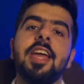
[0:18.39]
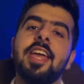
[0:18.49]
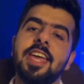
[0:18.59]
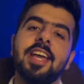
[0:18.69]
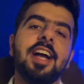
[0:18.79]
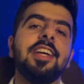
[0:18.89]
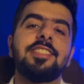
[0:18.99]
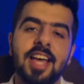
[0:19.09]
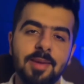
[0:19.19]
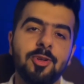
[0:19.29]
Hey
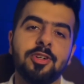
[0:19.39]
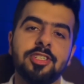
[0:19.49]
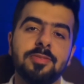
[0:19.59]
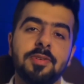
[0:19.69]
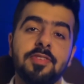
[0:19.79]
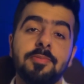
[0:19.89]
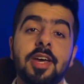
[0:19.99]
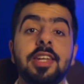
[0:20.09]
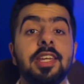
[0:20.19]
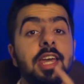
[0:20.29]
guys, I'm Dr. Subhav
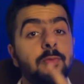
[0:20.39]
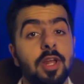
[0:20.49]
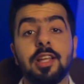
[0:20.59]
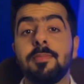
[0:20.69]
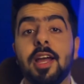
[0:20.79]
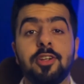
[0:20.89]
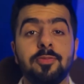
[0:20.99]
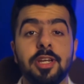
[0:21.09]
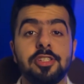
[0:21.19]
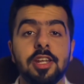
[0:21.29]
Ramnani and welcome back to
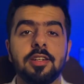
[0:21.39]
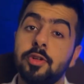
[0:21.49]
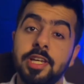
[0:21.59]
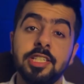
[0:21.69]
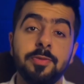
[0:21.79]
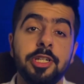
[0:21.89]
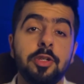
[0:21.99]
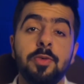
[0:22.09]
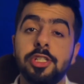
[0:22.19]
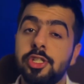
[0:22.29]
my channel. Today's
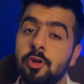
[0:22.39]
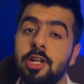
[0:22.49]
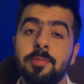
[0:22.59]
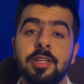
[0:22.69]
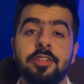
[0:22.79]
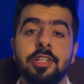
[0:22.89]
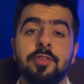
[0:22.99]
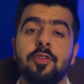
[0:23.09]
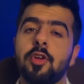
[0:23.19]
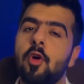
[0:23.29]
video will surely be a
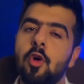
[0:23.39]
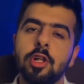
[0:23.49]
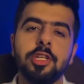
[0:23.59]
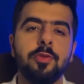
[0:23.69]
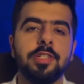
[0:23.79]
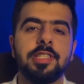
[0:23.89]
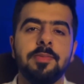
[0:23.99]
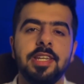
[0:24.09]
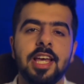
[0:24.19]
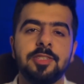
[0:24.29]
treat for all the
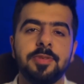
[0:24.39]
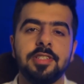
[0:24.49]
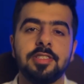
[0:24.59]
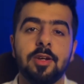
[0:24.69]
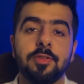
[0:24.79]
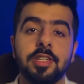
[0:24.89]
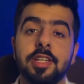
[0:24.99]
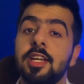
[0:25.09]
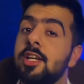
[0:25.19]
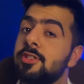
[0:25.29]
USMLE aspirants out
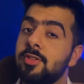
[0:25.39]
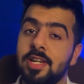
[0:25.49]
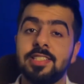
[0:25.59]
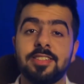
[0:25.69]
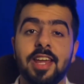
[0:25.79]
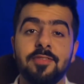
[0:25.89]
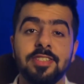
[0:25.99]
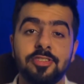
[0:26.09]
there, so let's dive in